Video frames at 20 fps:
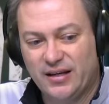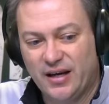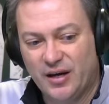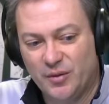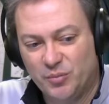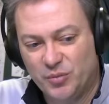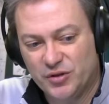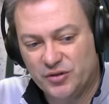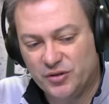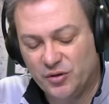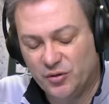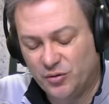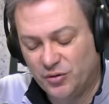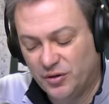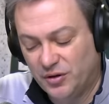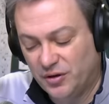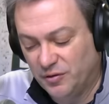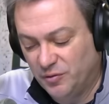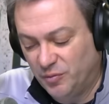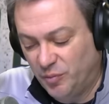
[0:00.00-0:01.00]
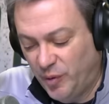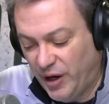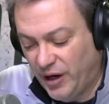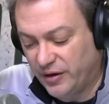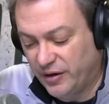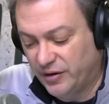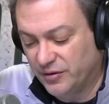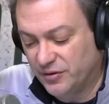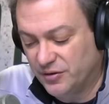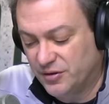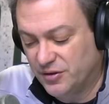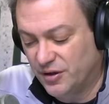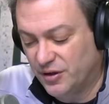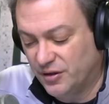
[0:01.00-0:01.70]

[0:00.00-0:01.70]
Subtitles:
episode of Packers